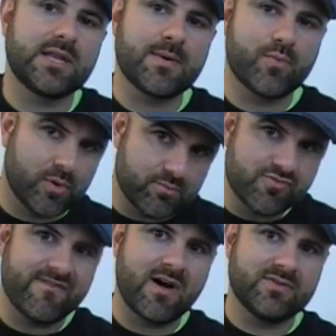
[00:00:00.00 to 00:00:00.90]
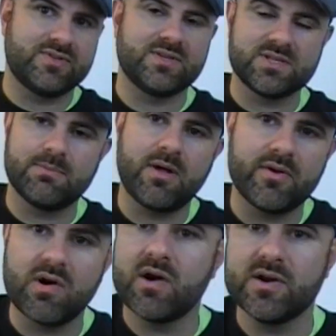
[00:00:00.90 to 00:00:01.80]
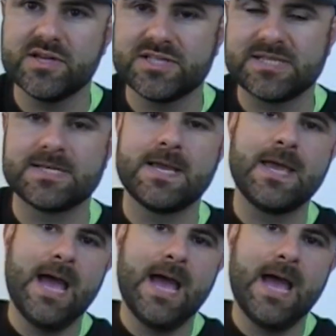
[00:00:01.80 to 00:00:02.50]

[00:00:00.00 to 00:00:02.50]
and then we'll move on to some other artists.